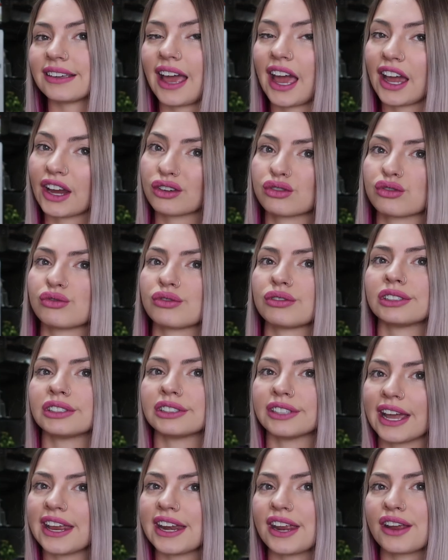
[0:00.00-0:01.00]
extra
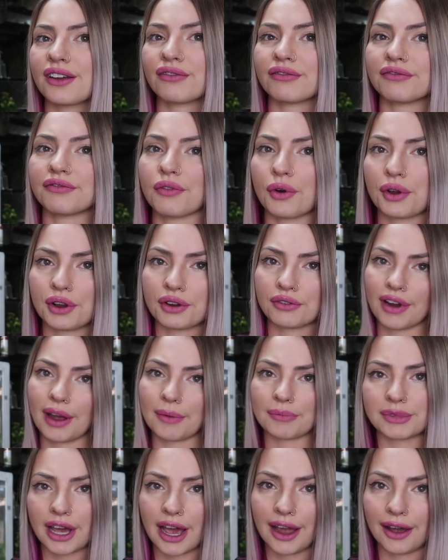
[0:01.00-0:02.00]
lighting for your
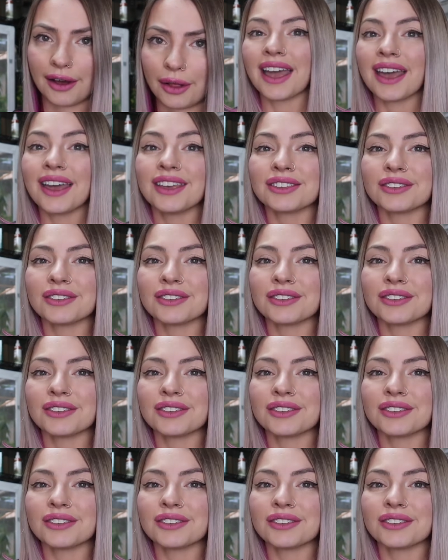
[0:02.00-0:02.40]
reptile.